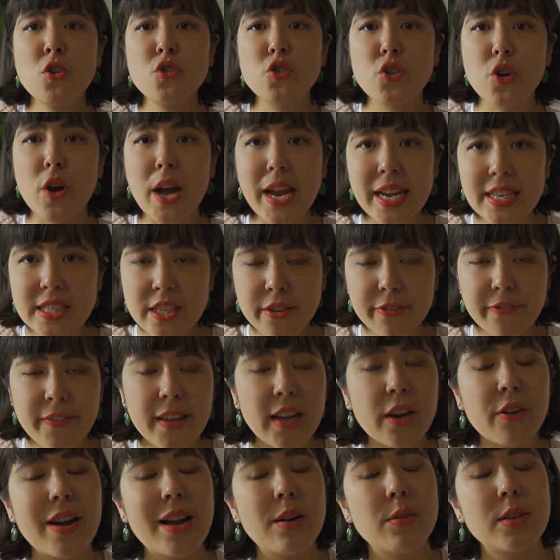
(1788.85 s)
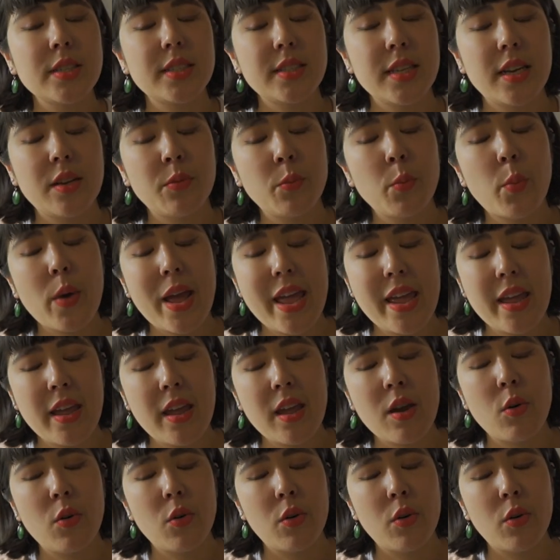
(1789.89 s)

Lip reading: trying to figure out a certain way